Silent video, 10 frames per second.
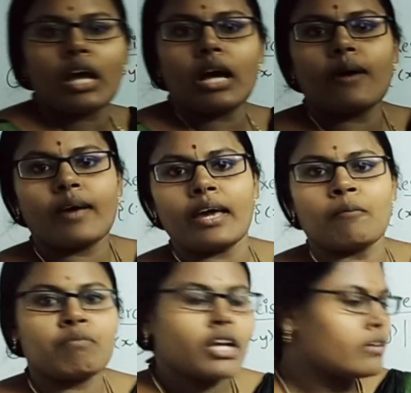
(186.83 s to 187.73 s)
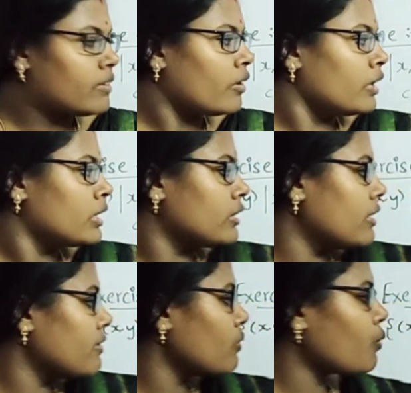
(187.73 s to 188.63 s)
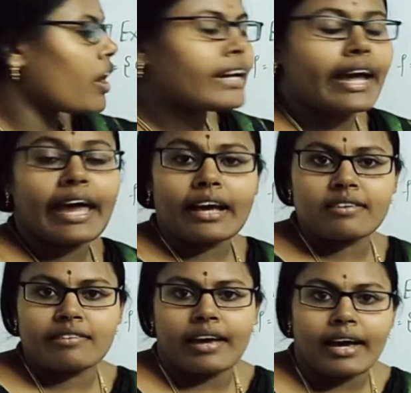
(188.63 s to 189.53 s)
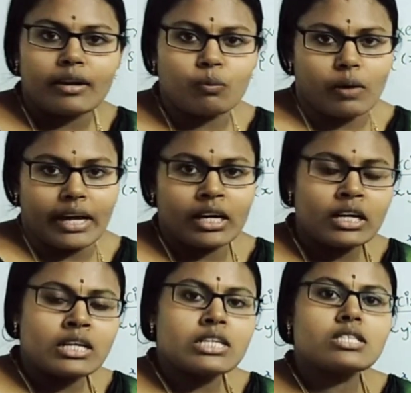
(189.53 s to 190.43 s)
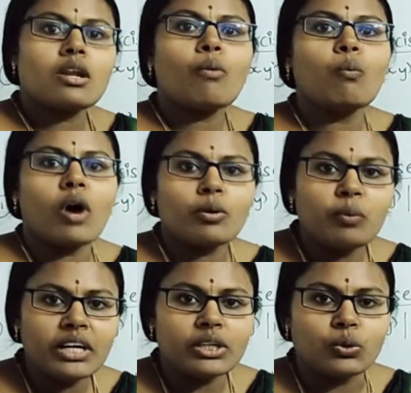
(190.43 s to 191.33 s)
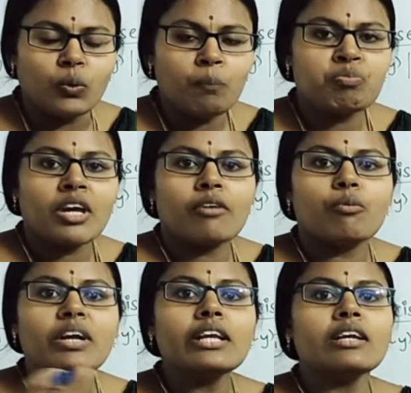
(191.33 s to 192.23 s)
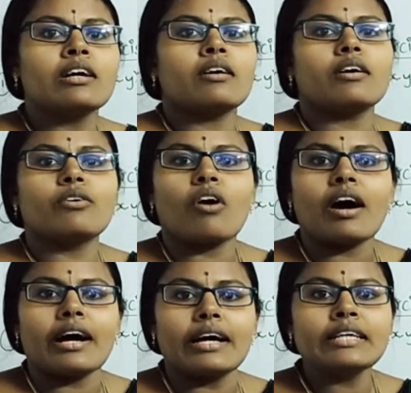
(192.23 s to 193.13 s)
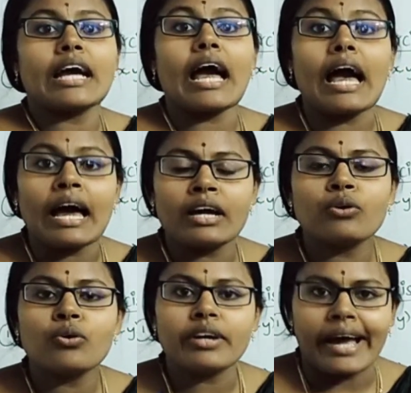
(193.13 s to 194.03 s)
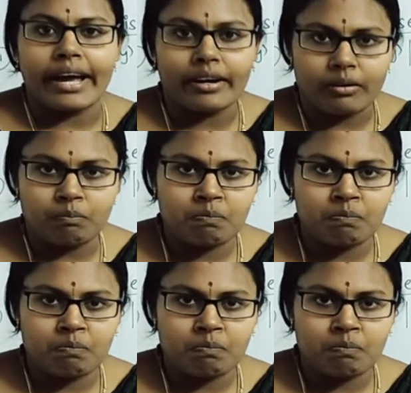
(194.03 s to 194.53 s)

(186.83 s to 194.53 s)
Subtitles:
Okay, so this is what x and y. So now what we'll do, we'll draw an arrow diagram.